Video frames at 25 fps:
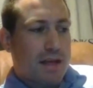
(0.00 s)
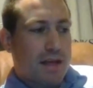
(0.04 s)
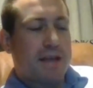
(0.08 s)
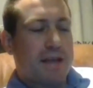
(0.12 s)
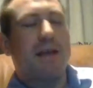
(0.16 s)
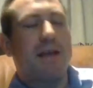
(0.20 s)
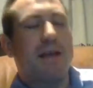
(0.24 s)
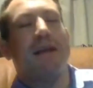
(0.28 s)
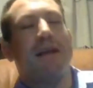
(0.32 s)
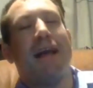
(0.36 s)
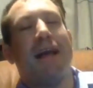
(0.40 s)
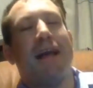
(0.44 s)

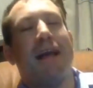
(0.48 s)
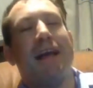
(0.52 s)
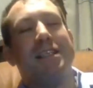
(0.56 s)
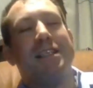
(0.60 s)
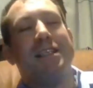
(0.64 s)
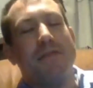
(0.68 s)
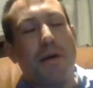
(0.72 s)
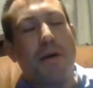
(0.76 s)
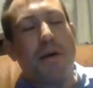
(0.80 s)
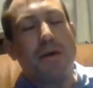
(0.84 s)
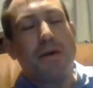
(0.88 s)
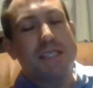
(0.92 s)
He's
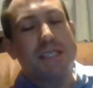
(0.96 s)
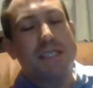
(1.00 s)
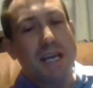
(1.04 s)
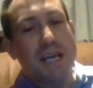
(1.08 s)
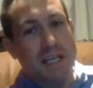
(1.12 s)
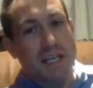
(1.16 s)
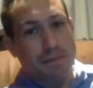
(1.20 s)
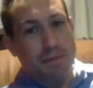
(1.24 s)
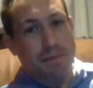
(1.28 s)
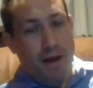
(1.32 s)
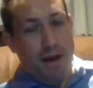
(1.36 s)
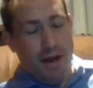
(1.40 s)
a very
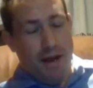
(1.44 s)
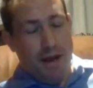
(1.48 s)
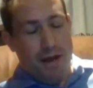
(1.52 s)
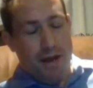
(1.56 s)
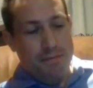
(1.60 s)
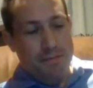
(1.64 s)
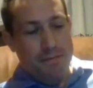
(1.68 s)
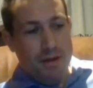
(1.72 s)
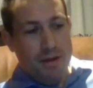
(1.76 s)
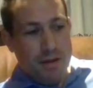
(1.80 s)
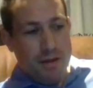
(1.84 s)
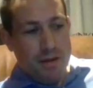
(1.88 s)
steady player.
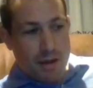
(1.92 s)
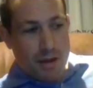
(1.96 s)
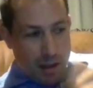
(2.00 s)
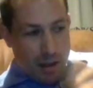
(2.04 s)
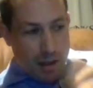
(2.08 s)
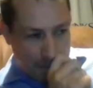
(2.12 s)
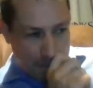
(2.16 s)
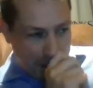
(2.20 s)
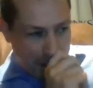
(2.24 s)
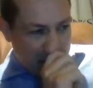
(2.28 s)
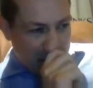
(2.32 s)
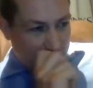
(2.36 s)

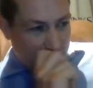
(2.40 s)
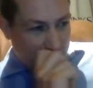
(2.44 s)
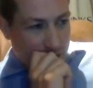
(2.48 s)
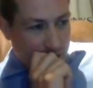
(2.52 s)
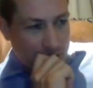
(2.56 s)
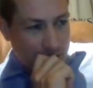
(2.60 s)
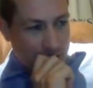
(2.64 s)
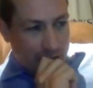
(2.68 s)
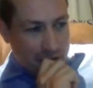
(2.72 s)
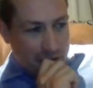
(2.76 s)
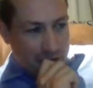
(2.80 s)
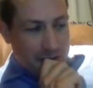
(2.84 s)
But
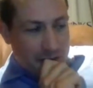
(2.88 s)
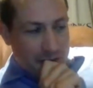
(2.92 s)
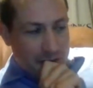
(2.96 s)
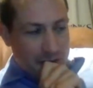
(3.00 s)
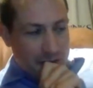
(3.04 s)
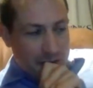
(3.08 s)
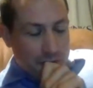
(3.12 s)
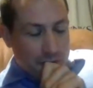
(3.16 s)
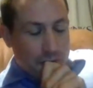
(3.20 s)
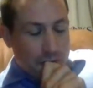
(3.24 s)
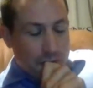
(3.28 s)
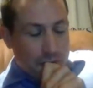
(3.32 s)
I
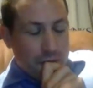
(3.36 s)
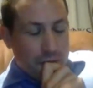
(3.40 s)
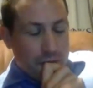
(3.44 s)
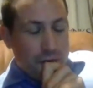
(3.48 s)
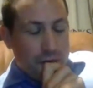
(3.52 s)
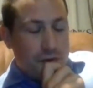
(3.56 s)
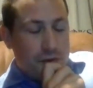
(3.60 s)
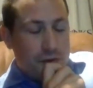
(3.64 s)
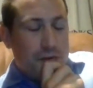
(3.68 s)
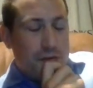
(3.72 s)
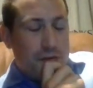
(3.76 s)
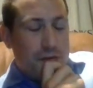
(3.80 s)
think
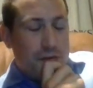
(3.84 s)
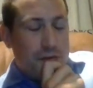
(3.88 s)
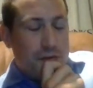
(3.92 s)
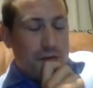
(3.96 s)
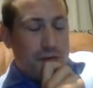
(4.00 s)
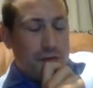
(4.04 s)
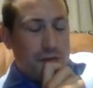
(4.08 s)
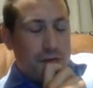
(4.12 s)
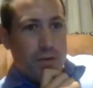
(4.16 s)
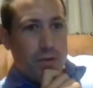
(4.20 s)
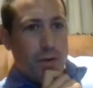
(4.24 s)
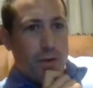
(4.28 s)
one of
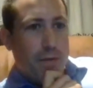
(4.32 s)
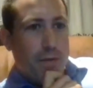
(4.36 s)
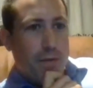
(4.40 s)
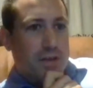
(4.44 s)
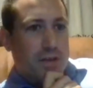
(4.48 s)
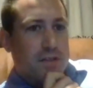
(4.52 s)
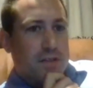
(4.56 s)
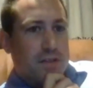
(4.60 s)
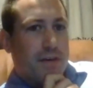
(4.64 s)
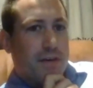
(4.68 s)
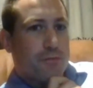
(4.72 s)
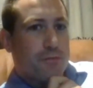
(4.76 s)
the
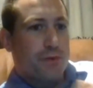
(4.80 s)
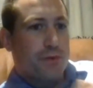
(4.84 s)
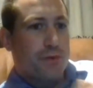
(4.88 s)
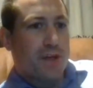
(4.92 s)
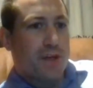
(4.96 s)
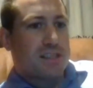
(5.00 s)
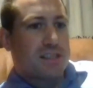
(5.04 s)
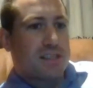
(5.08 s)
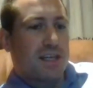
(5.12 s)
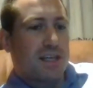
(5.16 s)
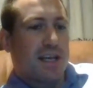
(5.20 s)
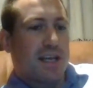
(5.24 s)
issues
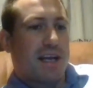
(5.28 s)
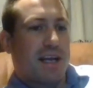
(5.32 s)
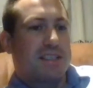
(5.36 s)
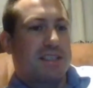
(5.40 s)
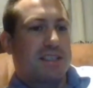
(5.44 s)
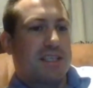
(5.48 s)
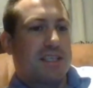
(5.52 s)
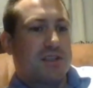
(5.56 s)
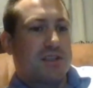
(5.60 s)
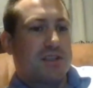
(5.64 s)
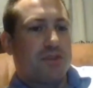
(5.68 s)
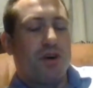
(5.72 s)
that Wales have had
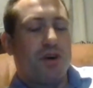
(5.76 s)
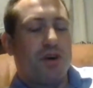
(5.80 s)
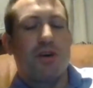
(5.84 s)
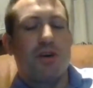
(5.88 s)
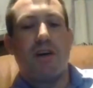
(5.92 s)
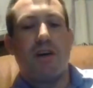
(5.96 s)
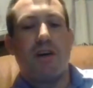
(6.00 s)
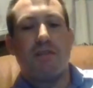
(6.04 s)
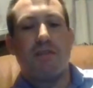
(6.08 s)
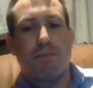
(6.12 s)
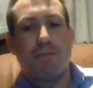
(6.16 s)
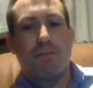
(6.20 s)
recently
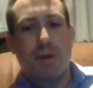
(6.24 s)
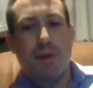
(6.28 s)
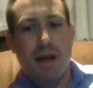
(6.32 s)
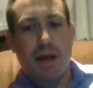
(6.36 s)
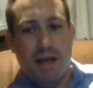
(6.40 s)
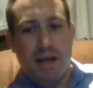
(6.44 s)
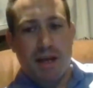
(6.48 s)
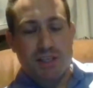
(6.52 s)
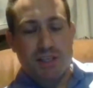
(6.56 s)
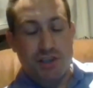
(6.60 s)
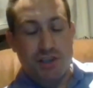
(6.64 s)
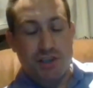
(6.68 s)
is there's not
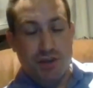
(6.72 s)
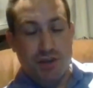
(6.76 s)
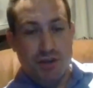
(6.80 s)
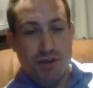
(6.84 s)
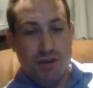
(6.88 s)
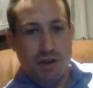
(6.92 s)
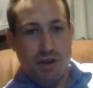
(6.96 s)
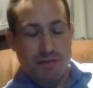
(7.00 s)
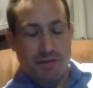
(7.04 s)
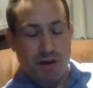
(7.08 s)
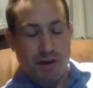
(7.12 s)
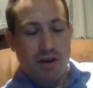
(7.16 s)
enough player
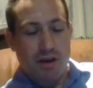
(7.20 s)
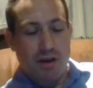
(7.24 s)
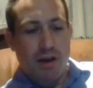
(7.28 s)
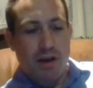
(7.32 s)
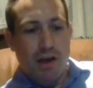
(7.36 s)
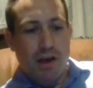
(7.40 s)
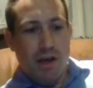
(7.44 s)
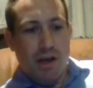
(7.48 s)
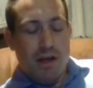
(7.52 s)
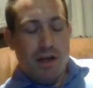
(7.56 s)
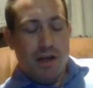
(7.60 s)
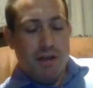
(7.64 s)
turnover.
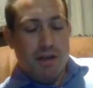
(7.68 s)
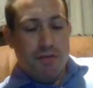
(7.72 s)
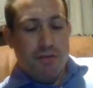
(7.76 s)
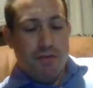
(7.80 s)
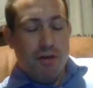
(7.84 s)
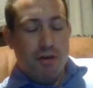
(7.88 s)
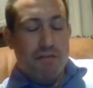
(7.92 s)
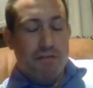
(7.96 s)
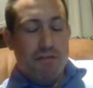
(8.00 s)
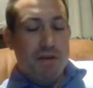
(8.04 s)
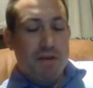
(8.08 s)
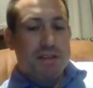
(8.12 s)
They've
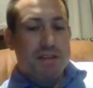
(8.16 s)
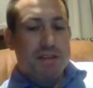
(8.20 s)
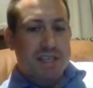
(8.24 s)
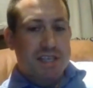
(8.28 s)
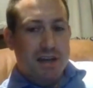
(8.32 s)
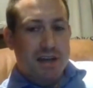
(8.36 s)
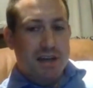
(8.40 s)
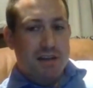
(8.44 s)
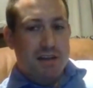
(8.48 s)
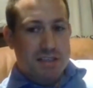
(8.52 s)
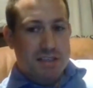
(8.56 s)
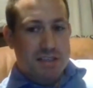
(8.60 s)
got a very
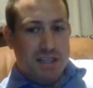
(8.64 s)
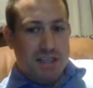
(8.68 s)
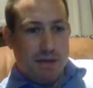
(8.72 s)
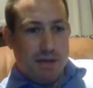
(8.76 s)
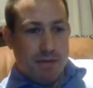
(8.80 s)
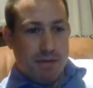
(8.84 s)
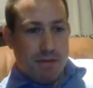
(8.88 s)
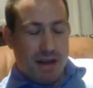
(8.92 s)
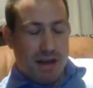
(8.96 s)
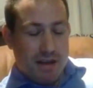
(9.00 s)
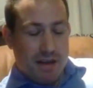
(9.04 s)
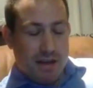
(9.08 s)
settled team.
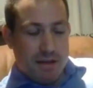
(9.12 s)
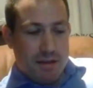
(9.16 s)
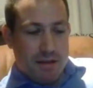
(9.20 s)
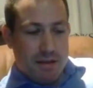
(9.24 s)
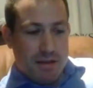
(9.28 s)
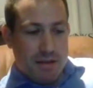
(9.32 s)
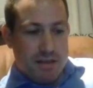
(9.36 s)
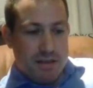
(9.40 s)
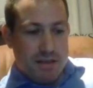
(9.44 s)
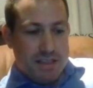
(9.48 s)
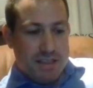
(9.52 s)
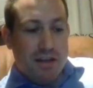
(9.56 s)

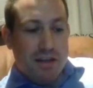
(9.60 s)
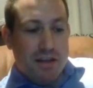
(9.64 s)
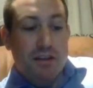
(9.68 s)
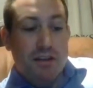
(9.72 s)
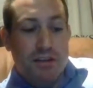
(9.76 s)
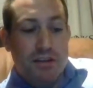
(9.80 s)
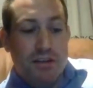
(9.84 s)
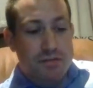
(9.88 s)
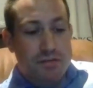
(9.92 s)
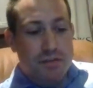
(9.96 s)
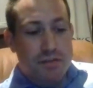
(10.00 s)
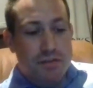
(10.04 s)
The
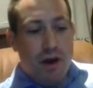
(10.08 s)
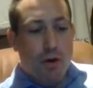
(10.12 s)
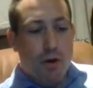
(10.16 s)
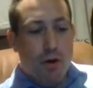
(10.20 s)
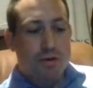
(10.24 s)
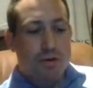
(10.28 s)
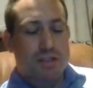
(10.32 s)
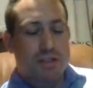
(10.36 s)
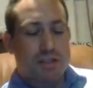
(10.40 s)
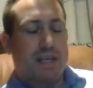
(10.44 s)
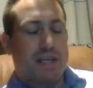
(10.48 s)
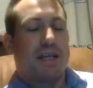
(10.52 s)
settledness of that whole
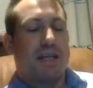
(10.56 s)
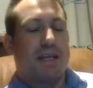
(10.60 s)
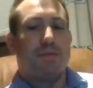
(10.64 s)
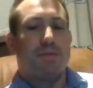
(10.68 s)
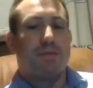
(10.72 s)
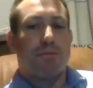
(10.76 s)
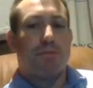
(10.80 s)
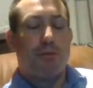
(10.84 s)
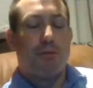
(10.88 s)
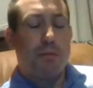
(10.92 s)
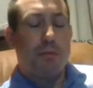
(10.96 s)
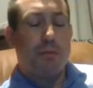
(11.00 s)
side is
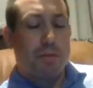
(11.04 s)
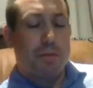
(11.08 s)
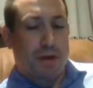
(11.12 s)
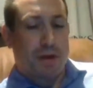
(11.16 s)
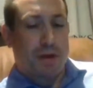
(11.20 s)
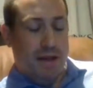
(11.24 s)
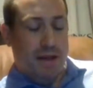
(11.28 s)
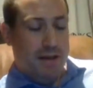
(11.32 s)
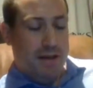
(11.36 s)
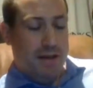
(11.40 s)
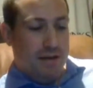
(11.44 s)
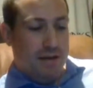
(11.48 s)
probably
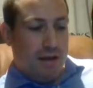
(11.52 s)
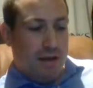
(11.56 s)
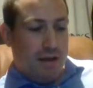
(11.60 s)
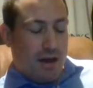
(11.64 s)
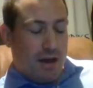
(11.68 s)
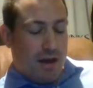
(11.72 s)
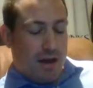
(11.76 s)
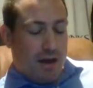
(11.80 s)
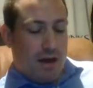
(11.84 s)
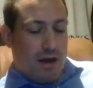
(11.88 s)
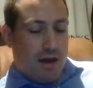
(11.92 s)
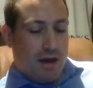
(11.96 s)

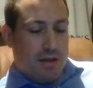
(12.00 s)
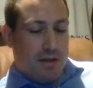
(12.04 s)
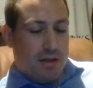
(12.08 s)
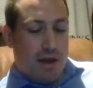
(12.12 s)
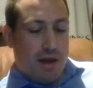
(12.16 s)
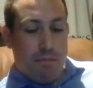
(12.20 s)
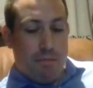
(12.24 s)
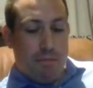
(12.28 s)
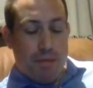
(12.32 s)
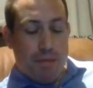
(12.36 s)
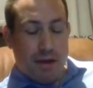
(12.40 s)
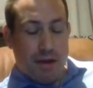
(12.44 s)
their
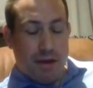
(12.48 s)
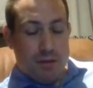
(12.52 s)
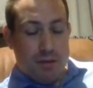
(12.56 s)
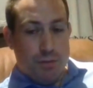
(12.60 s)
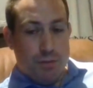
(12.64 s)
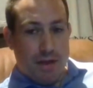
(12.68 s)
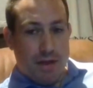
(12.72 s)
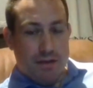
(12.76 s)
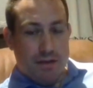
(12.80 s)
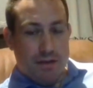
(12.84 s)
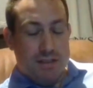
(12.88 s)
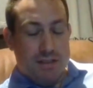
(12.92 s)
biggest
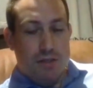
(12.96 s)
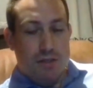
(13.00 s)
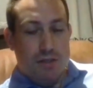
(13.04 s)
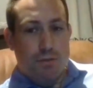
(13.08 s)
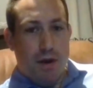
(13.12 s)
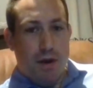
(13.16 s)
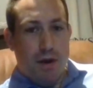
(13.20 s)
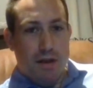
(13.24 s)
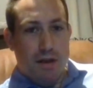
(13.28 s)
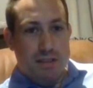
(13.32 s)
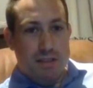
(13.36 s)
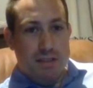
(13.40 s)
weakness as
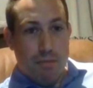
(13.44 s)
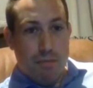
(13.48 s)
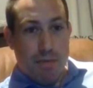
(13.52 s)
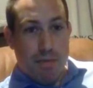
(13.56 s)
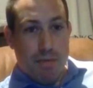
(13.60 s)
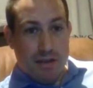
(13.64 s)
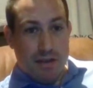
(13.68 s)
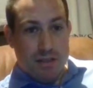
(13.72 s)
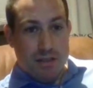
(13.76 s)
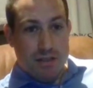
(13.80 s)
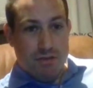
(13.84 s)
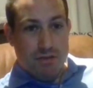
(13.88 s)
well as their
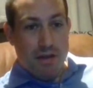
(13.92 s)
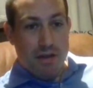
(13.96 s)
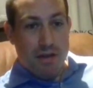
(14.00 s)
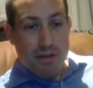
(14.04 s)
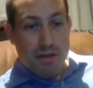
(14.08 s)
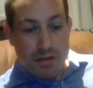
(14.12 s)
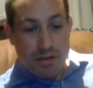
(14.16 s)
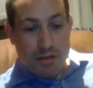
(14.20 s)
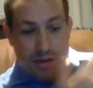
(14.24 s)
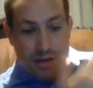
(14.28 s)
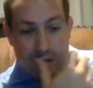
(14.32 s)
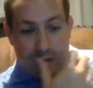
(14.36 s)
biggest
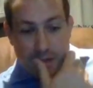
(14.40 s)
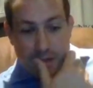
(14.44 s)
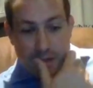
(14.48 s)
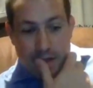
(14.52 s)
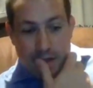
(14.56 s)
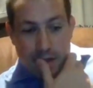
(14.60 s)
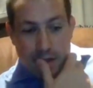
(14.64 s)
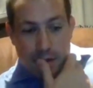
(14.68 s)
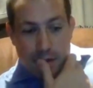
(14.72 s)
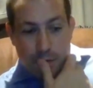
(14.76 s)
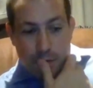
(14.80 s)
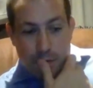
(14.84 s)
strength.
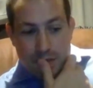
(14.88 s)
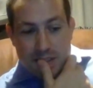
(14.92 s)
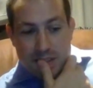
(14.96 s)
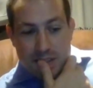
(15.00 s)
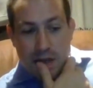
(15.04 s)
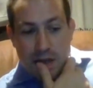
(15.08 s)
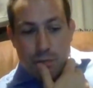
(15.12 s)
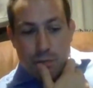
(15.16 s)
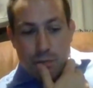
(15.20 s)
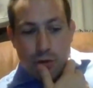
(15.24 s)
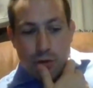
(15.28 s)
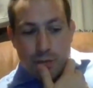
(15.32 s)
With
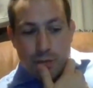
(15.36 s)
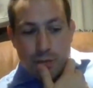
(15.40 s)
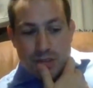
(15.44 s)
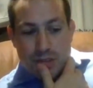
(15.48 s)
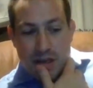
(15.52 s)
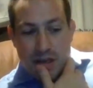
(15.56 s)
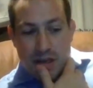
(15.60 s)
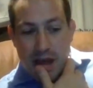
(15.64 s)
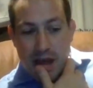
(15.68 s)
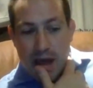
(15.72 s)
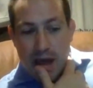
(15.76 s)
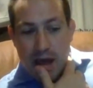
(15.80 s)
Sam
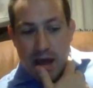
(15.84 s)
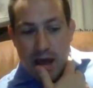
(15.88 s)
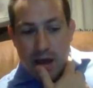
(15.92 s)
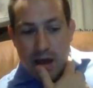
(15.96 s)
Warburton